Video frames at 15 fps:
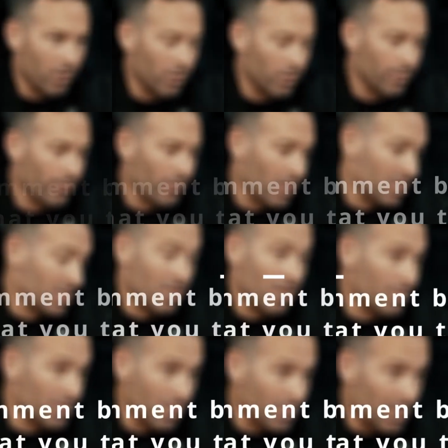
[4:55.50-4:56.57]
though, it's
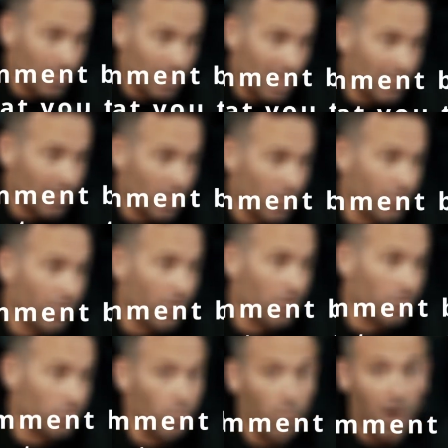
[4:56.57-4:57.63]
sometimes not even their
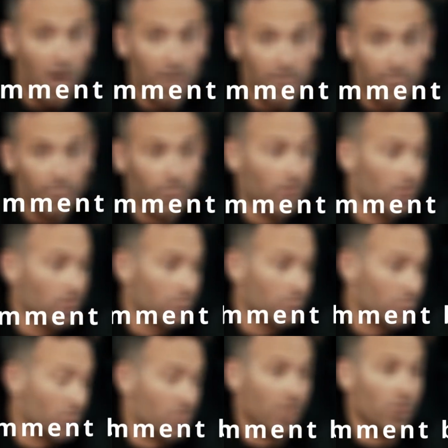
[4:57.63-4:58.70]
fault. Why?
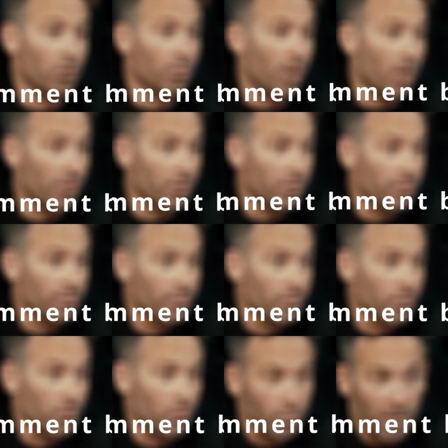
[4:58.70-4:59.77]
Single mother.
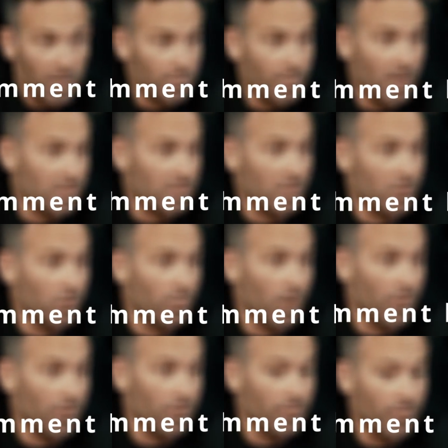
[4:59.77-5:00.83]
yep. raised by a single
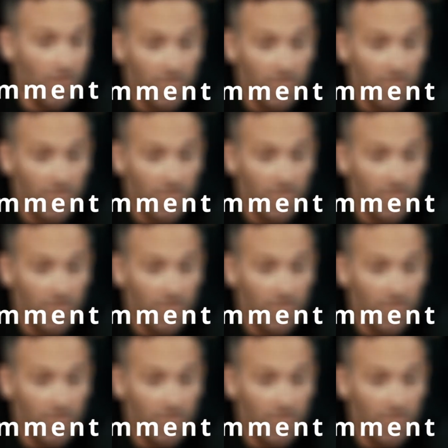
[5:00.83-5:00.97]
mother. Yep.